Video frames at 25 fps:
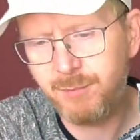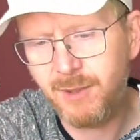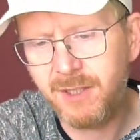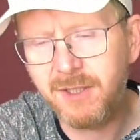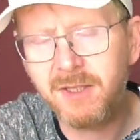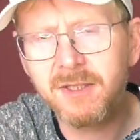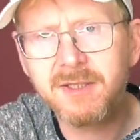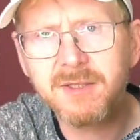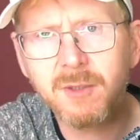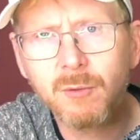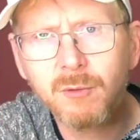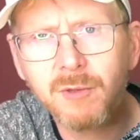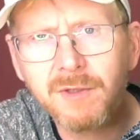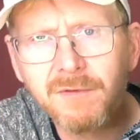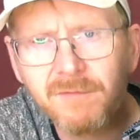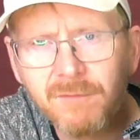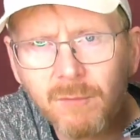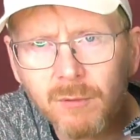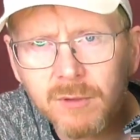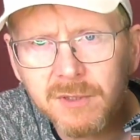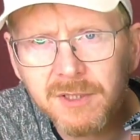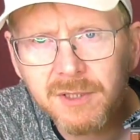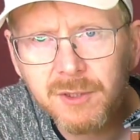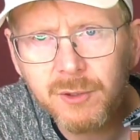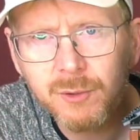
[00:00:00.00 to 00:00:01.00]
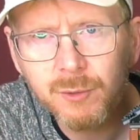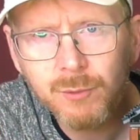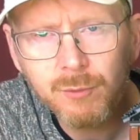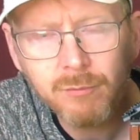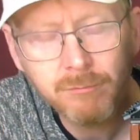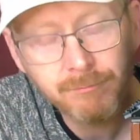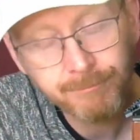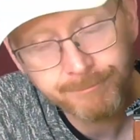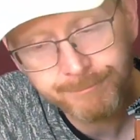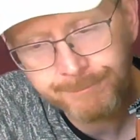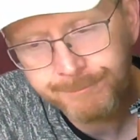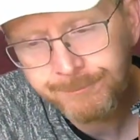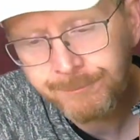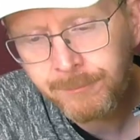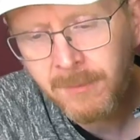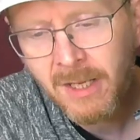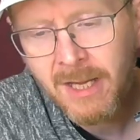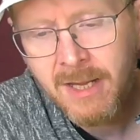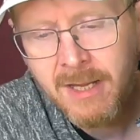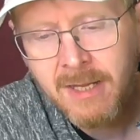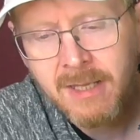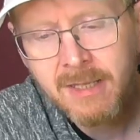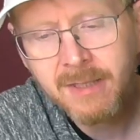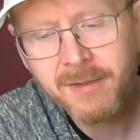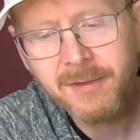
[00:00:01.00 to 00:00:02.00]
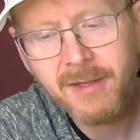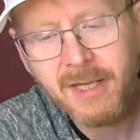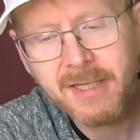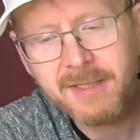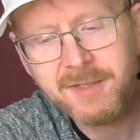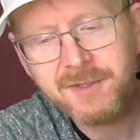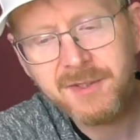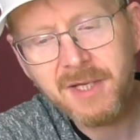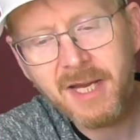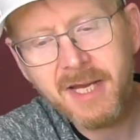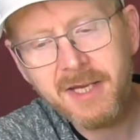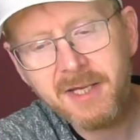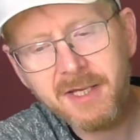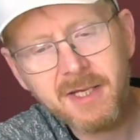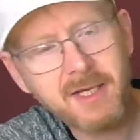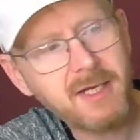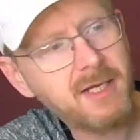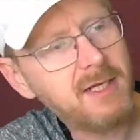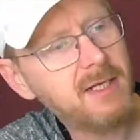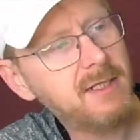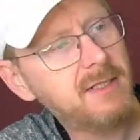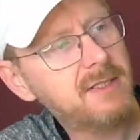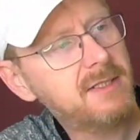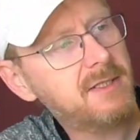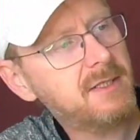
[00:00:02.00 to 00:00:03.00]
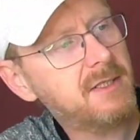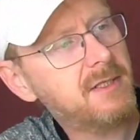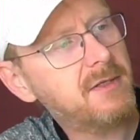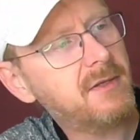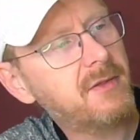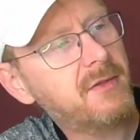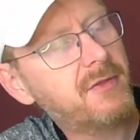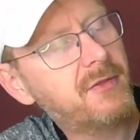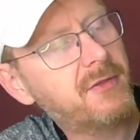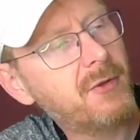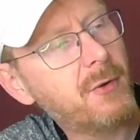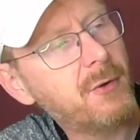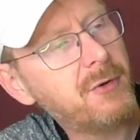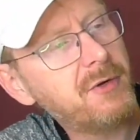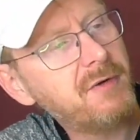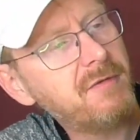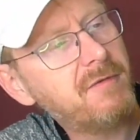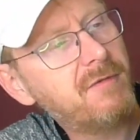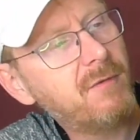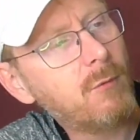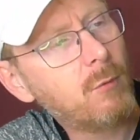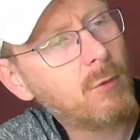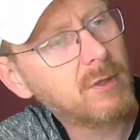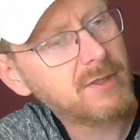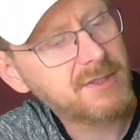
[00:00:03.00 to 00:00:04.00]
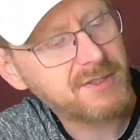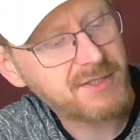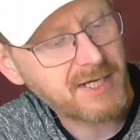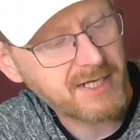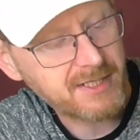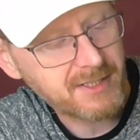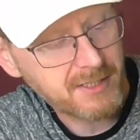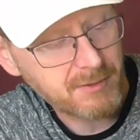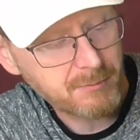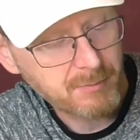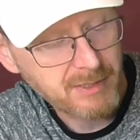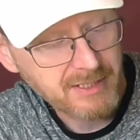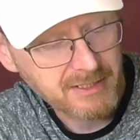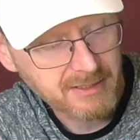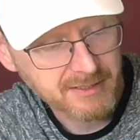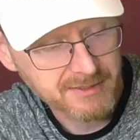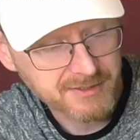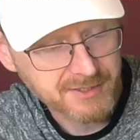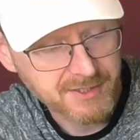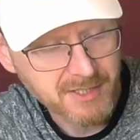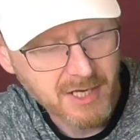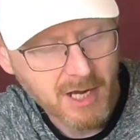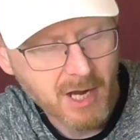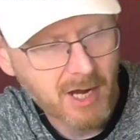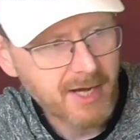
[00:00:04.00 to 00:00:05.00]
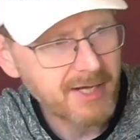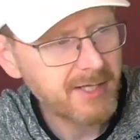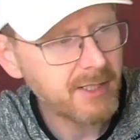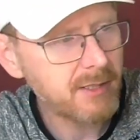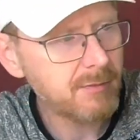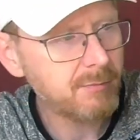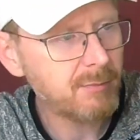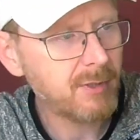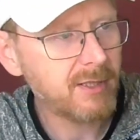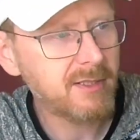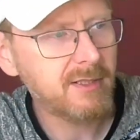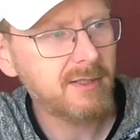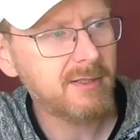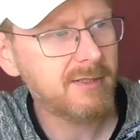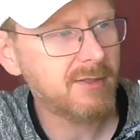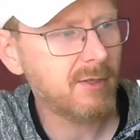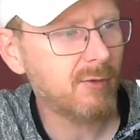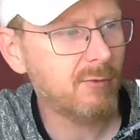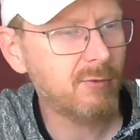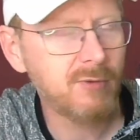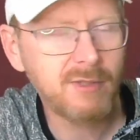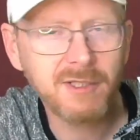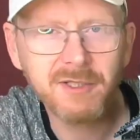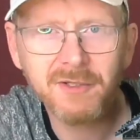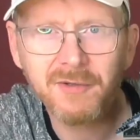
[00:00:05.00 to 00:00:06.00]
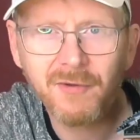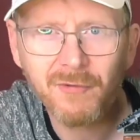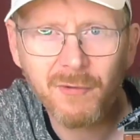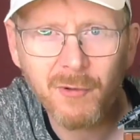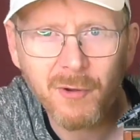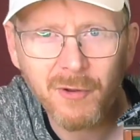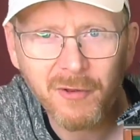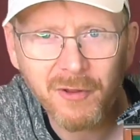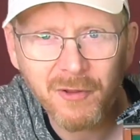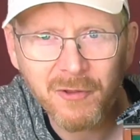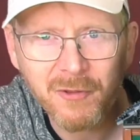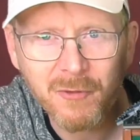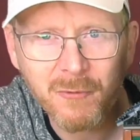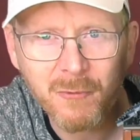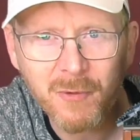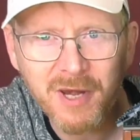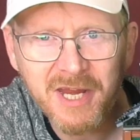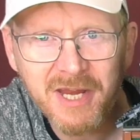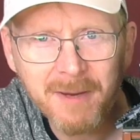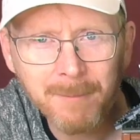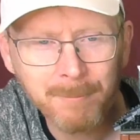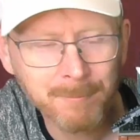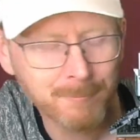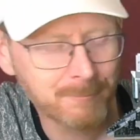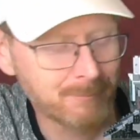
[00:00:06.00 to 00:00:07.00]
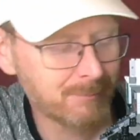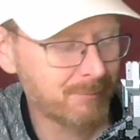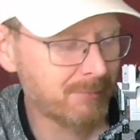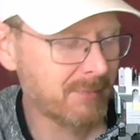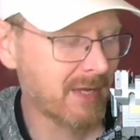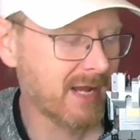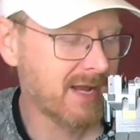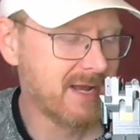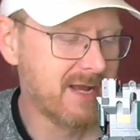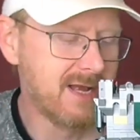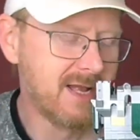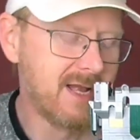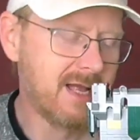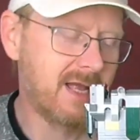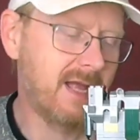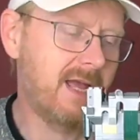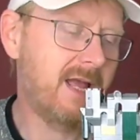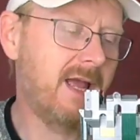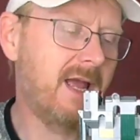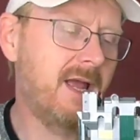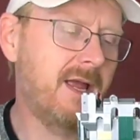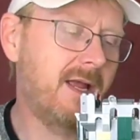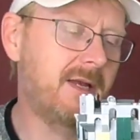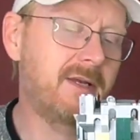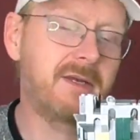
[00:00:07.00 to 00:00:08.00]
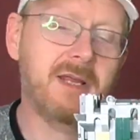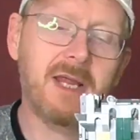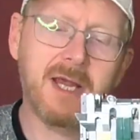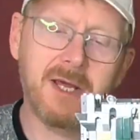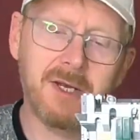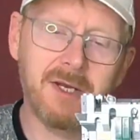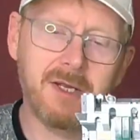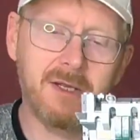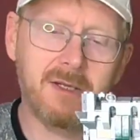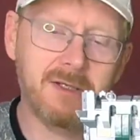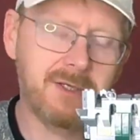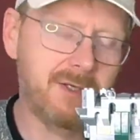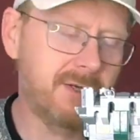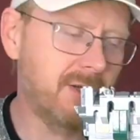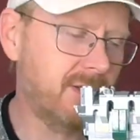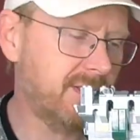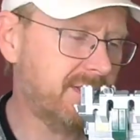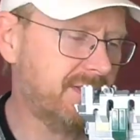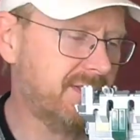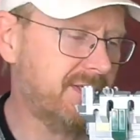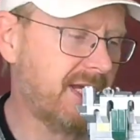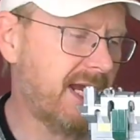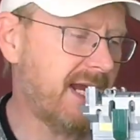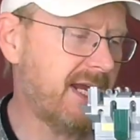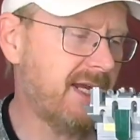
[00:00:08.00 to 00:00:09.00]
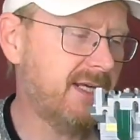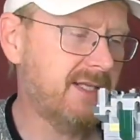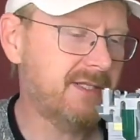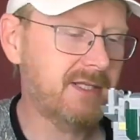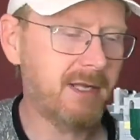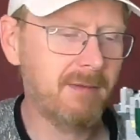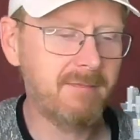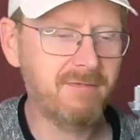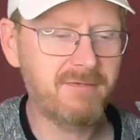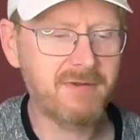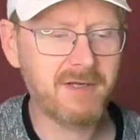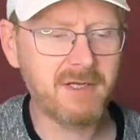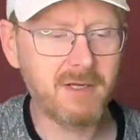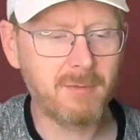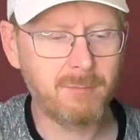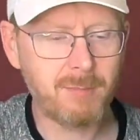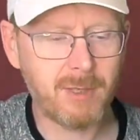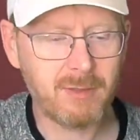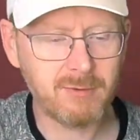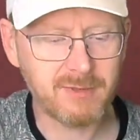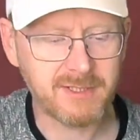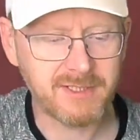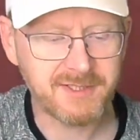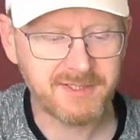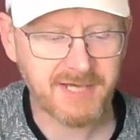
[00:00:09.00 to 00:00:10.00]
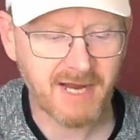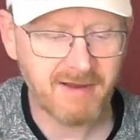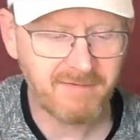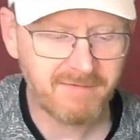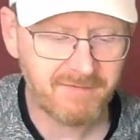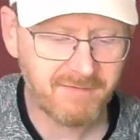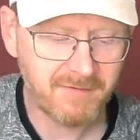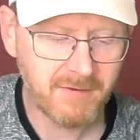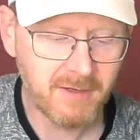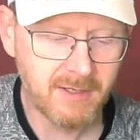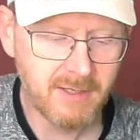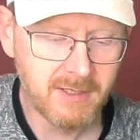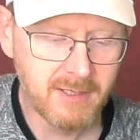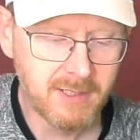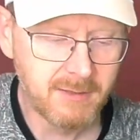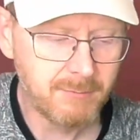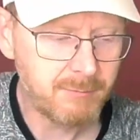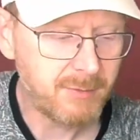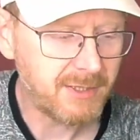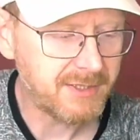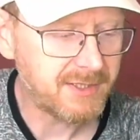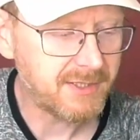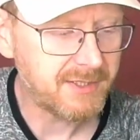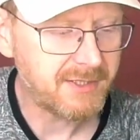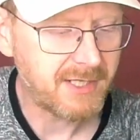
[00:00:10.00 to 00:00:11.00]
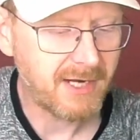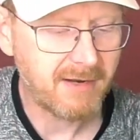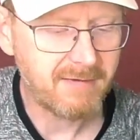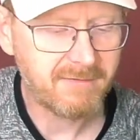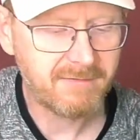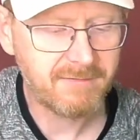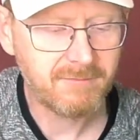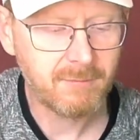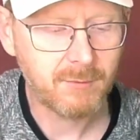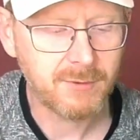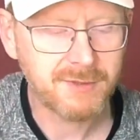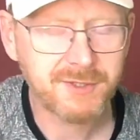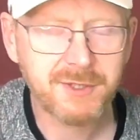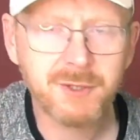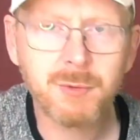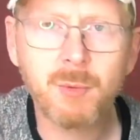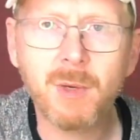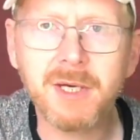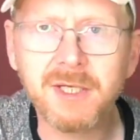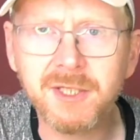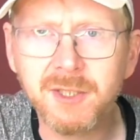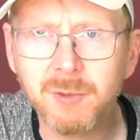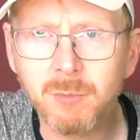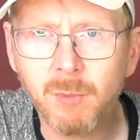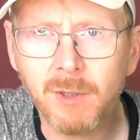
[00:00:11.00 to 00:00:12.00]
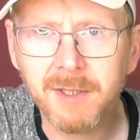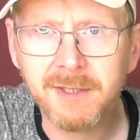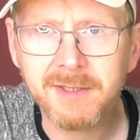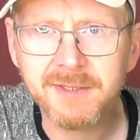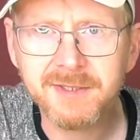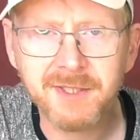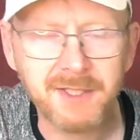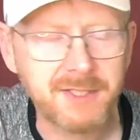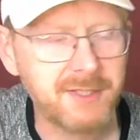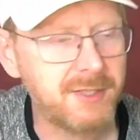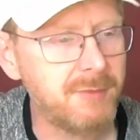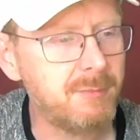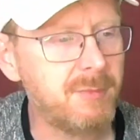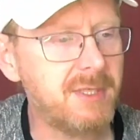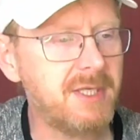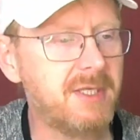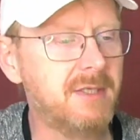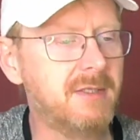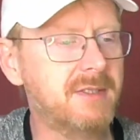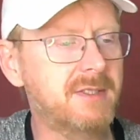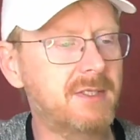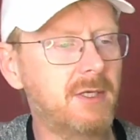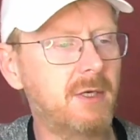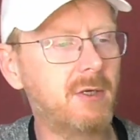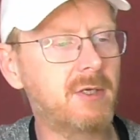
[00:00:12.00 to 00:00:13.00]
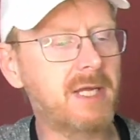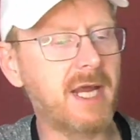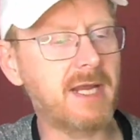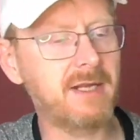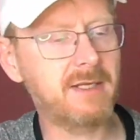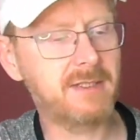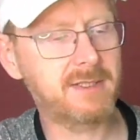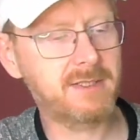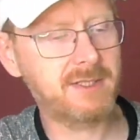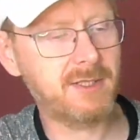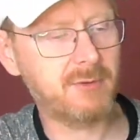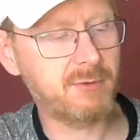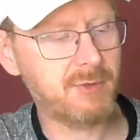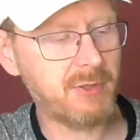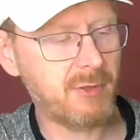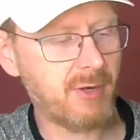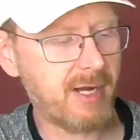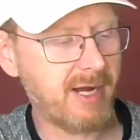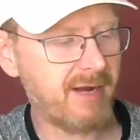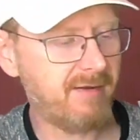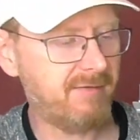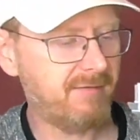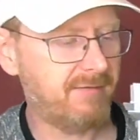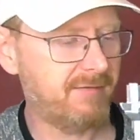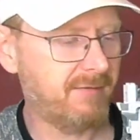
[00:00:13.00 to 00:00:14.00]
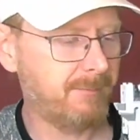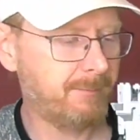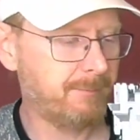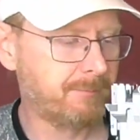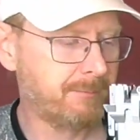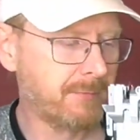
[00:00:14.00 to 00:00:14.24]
but it's only 42. They say it's 34 centimeters in height, but it's only 33. And they are not saying something about the depth, but the depth was 21 centimeters. Okay, so you have,